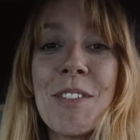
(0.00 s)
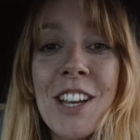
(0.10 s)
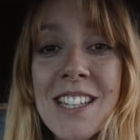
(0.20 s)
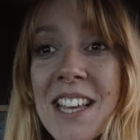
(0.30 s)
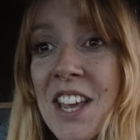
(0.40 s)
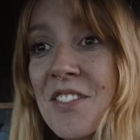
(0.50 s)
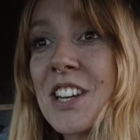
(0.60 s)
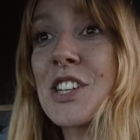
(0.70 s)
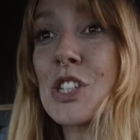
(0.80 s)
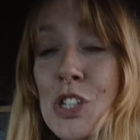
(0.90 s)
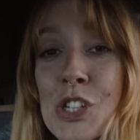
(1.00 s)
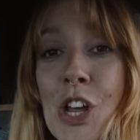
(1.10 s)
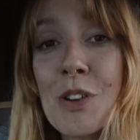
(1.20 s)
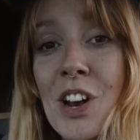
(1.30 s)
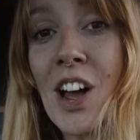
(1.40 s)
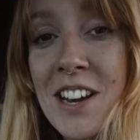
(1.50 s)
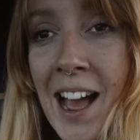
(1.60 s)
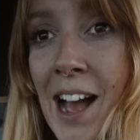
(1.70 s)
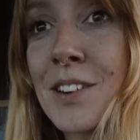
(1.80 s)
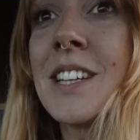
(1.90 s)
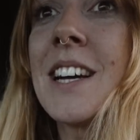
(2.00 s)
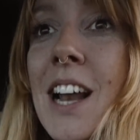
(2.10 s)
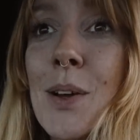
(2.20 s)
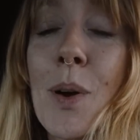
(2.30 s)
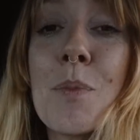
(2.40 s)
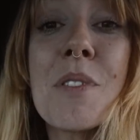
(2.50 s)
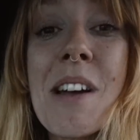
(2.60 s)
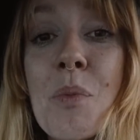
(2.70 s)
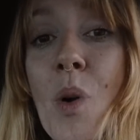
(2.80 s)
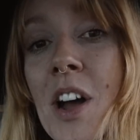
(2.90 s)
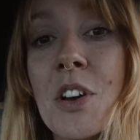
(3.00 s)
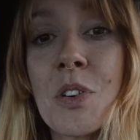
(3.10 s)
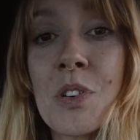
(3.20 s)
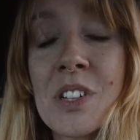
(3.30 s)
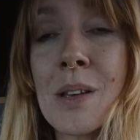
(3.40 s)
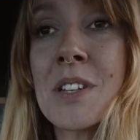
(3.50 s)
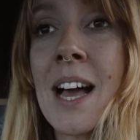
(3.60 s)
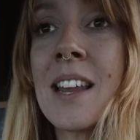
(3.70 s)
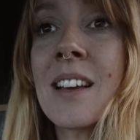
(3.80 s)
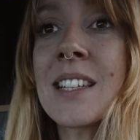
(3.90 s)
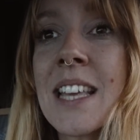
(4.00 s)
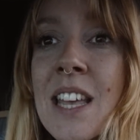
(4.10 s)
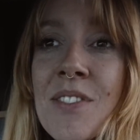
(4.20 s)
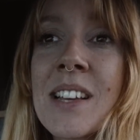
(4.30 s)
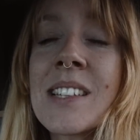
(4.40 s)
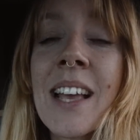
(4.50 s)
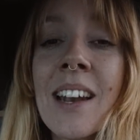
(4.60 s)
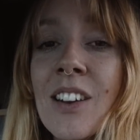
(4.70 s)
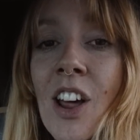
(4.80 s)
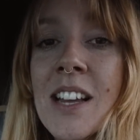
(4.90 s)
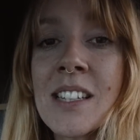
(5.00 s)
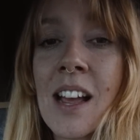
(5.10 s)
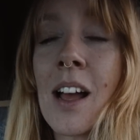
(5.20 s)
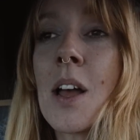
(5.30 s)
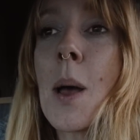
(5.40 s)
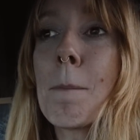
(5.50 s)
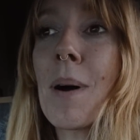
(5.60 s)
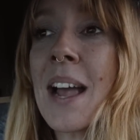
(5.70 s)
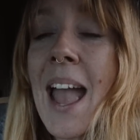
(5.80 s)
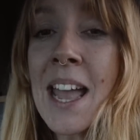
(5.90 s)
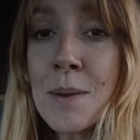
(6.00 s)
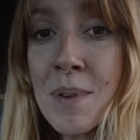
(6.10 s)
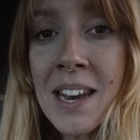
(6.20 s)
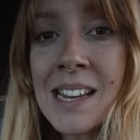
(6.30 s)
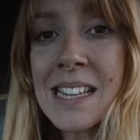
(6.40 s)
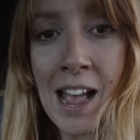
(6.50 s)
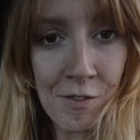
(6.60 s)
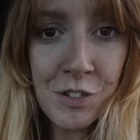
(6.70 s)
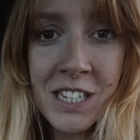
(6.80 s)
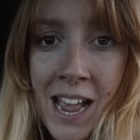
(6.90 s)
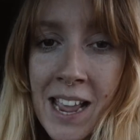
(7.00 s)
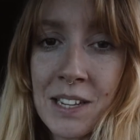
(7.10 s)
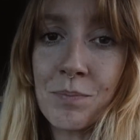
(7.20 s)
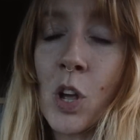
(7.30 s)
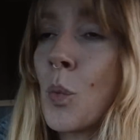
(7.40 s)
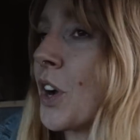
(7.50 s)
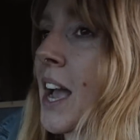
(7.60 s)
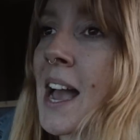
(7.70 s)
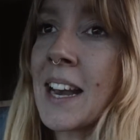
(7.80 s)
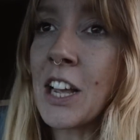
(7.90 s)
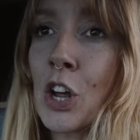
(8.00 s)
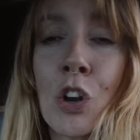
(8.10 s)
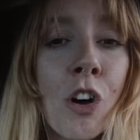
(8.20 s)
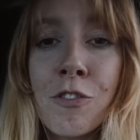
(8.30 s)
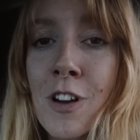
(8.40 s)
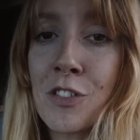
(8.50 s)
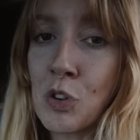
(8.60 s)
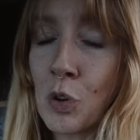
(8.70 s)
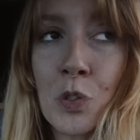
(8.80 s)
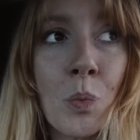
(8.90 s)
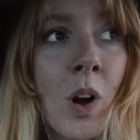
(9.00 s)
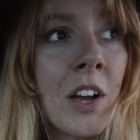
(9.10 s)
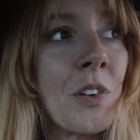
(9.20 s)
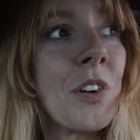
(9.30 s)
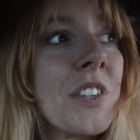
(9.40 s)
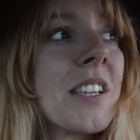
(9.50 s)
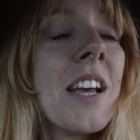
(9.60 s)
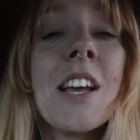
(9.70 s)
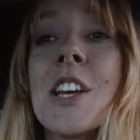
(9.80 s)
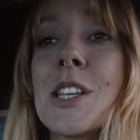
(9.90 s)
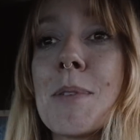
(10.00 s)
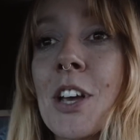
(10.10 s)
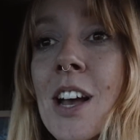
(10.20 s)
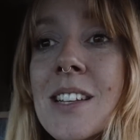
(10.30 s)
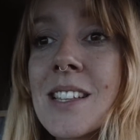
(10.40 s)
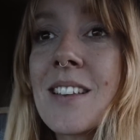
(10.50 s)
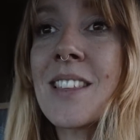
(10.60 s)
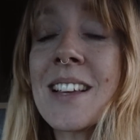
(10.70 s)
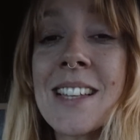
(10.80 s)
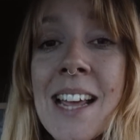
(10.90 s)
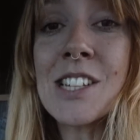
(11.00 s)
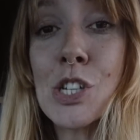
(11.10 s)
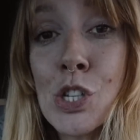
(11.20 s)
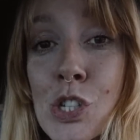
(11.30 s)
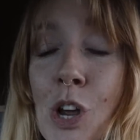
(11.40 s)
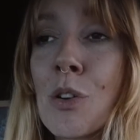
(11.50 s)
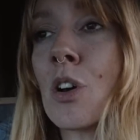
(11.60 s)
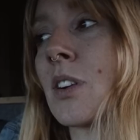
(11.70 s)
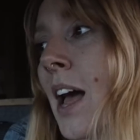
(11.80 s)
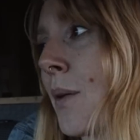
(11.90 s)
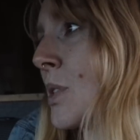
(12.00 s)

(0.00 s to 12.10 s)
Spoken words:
because the evenings are so light now, like when we were in Whitehorse, they were telling us the evenings are getting lighter by 8 minutes every day, and we're heading a lot further north than Whitehorse. So because the days are so long now,